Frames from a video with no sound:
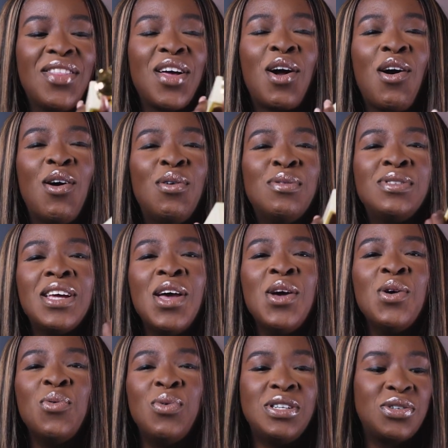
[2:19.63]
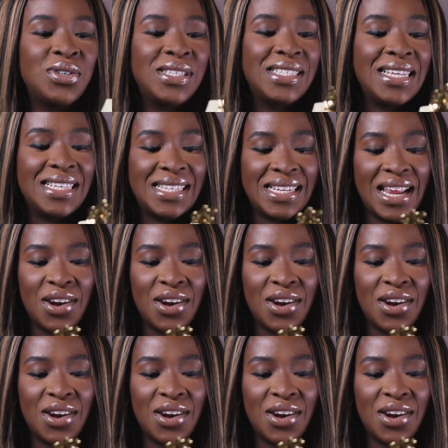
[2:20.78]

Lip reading: the cold wintry season.